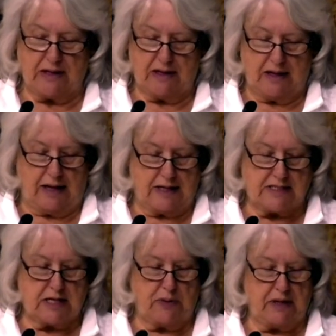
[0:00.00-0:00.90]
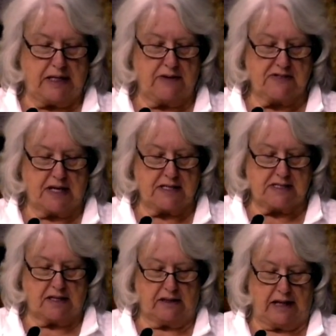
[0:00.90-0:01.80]
and so he gives us
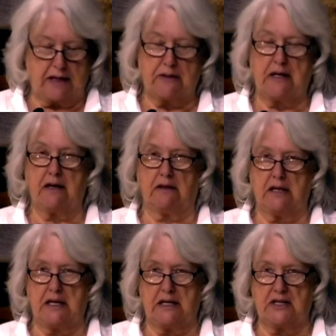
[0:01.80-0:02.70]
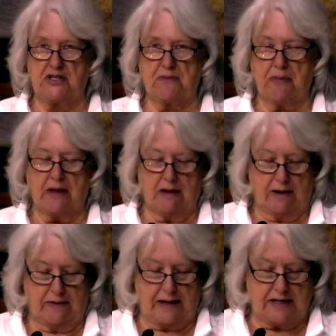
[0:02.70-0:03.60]
a lengthy lineage
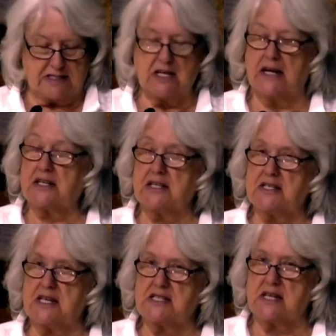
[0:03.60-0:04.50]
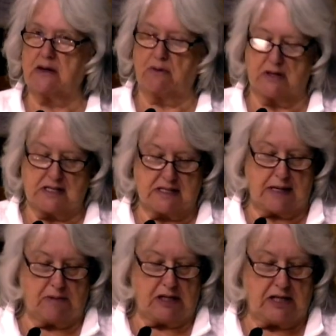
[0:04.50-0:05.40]
that is not consistent with the
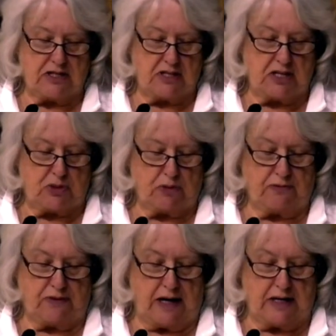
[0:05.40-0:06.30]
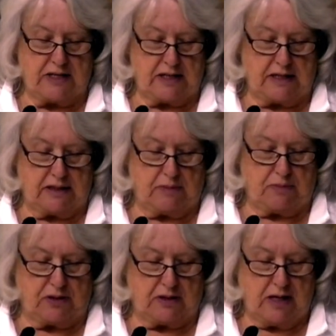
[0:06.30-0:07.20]
same lineage that you will find in the
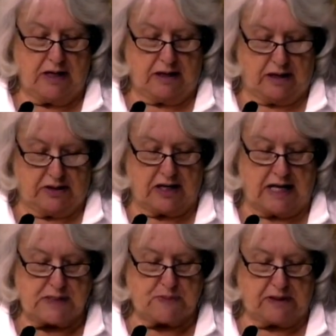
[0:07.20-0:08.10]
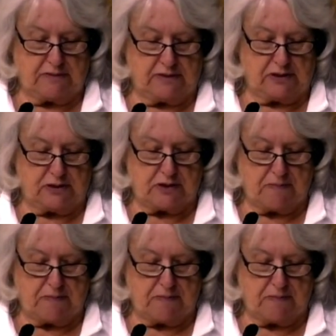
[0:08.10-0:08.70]
book, the Gospel of Luke.